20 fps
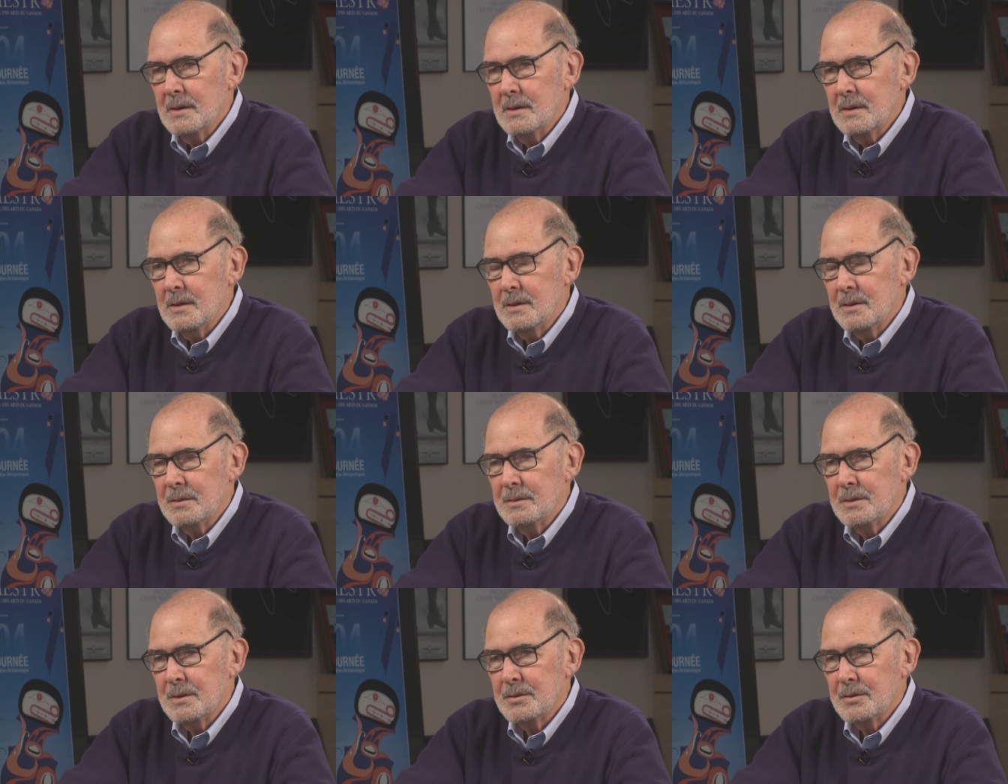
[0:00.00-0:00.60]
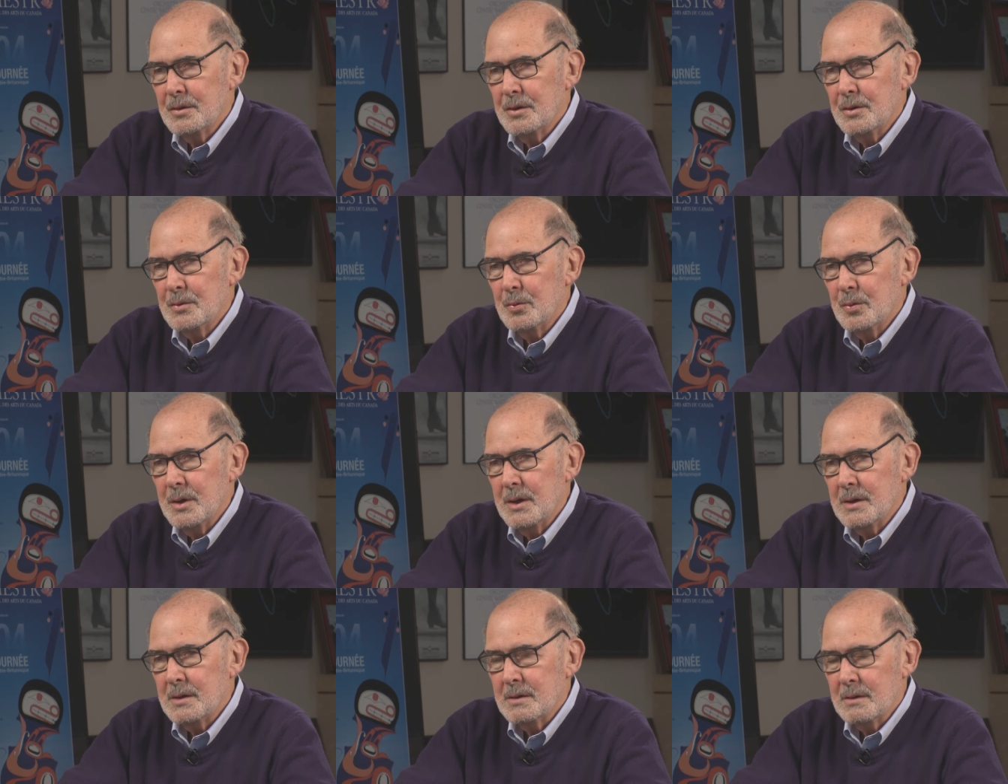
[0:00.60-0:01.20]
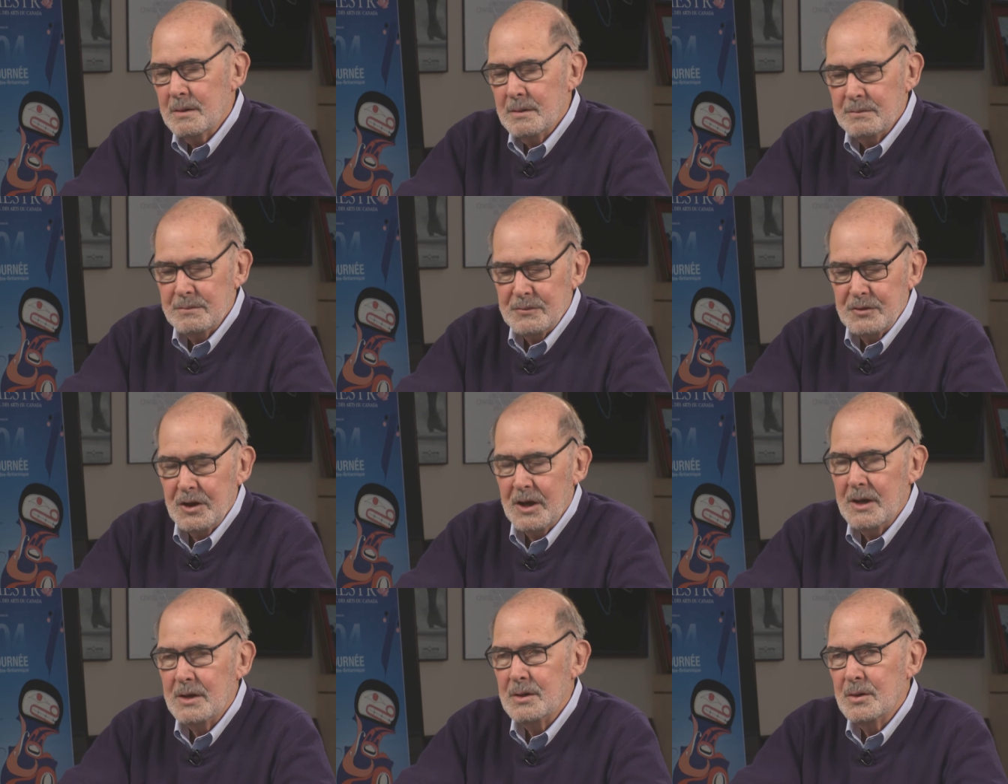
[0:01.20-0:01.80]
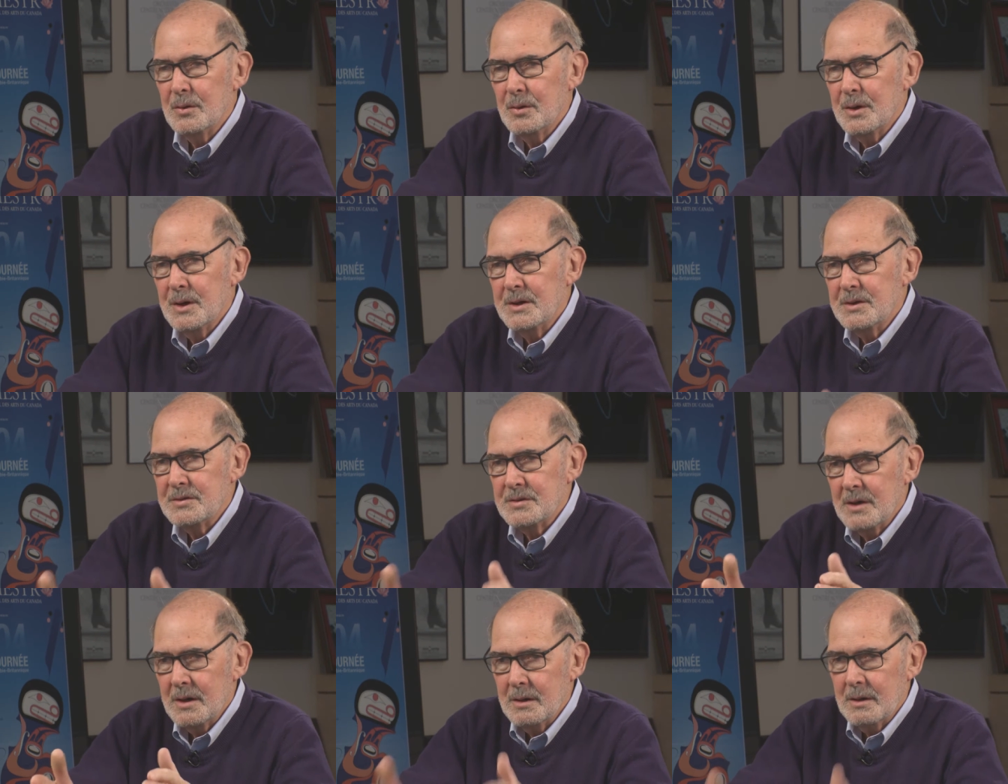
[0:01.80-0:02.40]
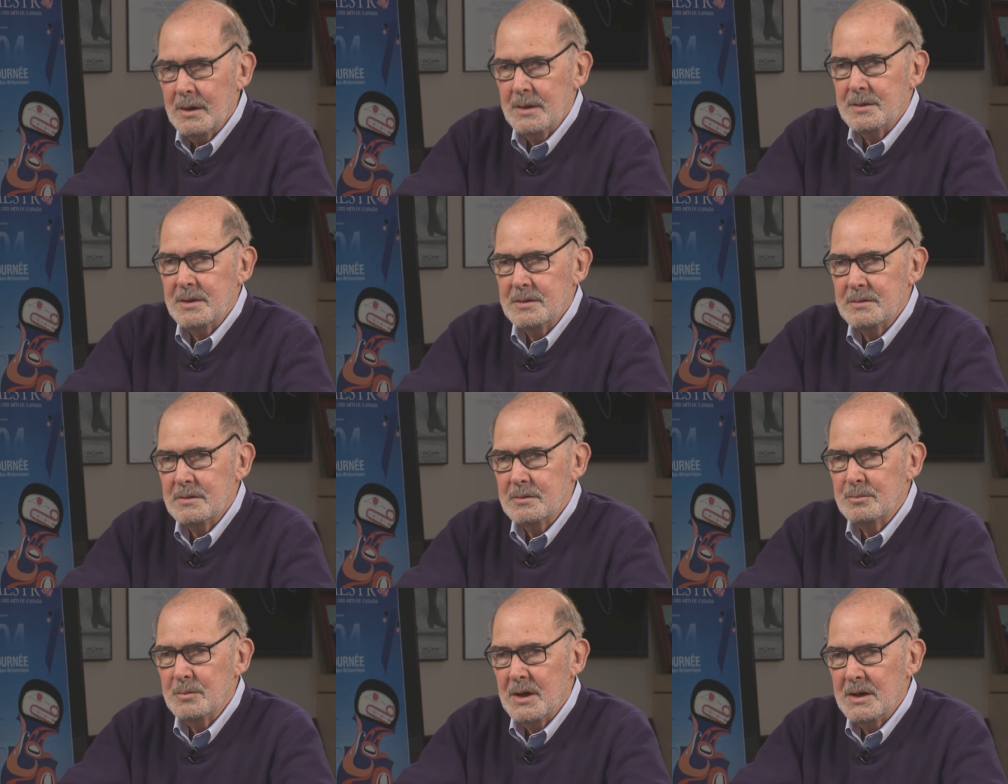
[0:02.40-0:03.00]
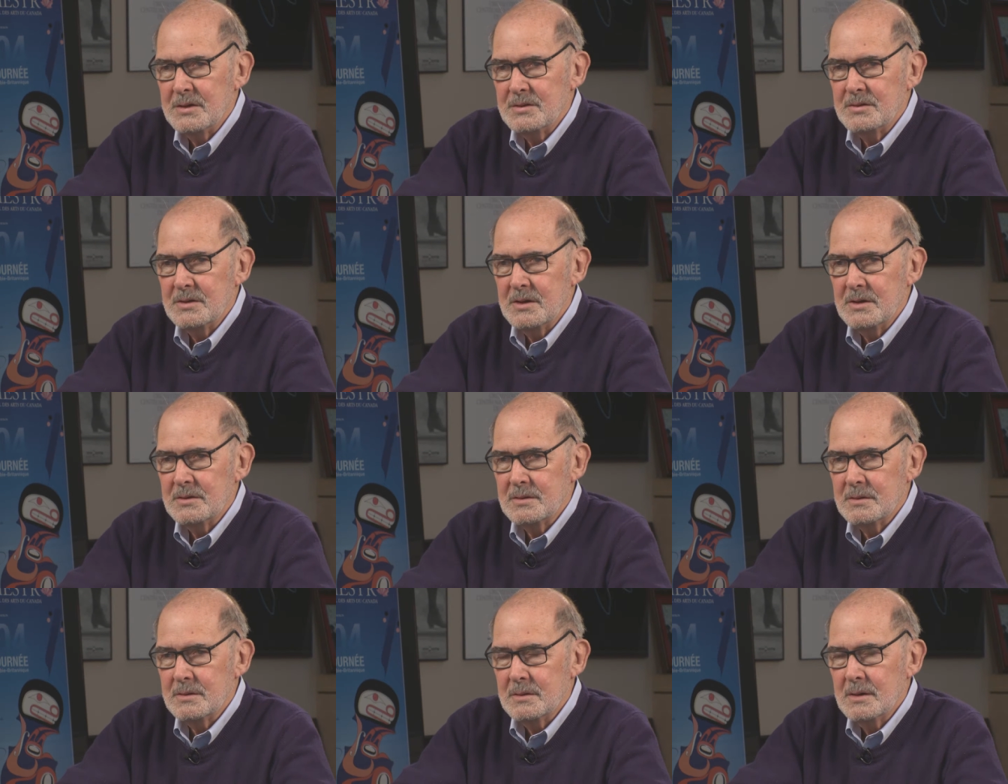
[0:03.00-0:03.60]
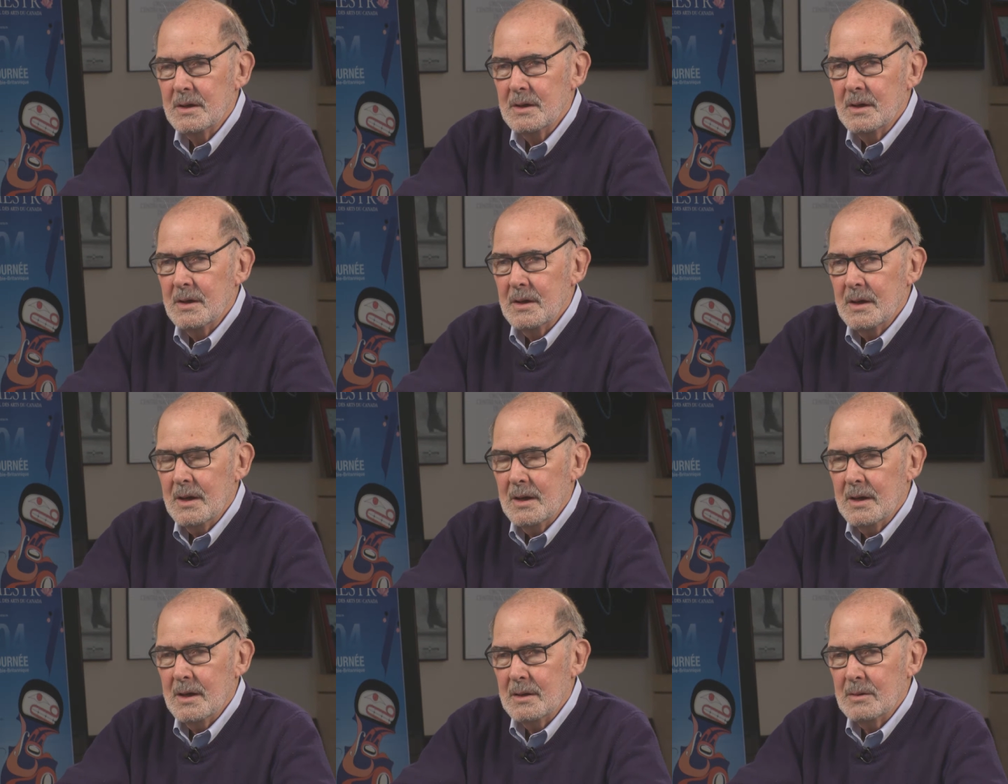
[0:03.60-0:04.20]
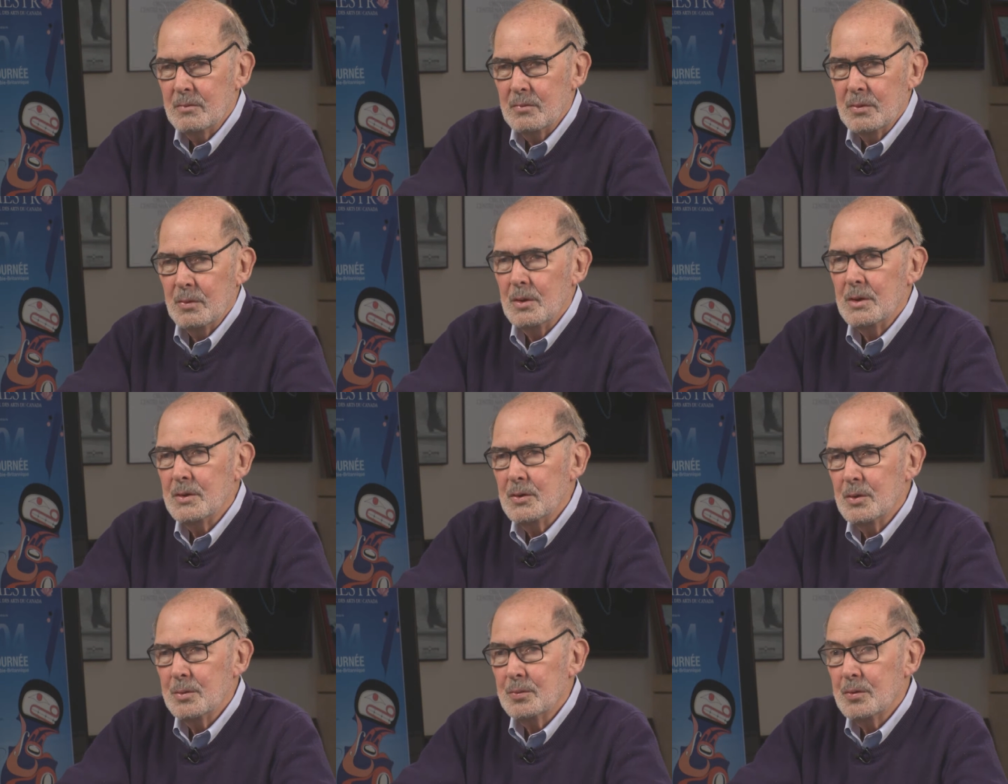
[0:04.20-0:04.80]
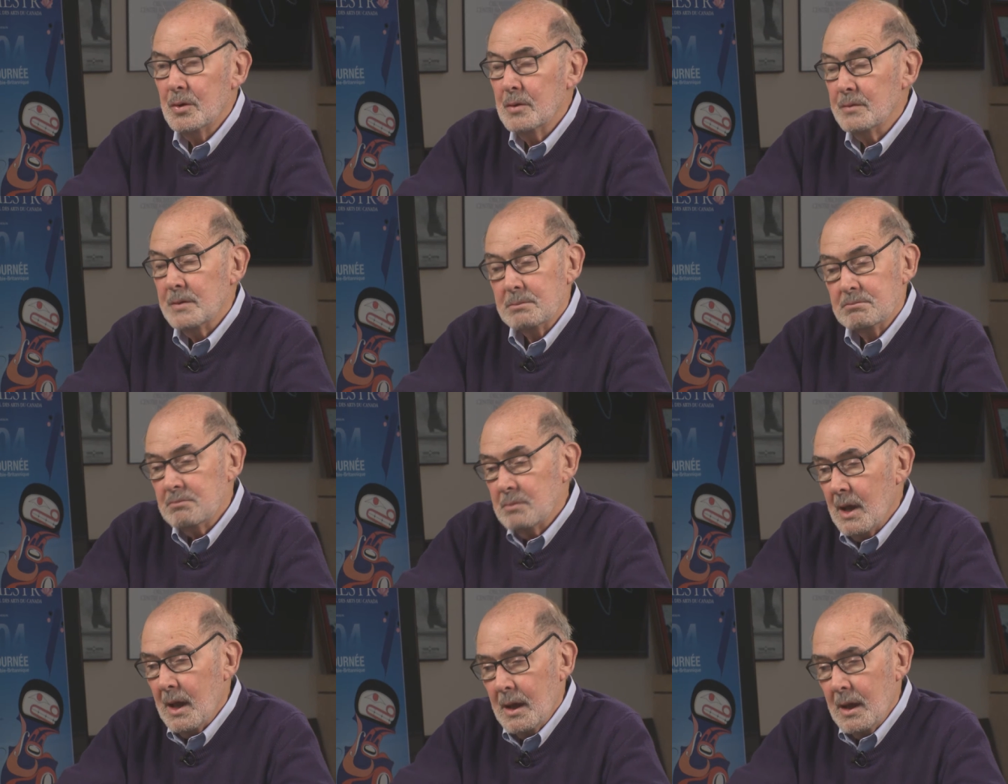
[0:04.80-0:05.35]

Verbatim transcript: you know, the third week of January and say, all right, this is my season. will you approve it?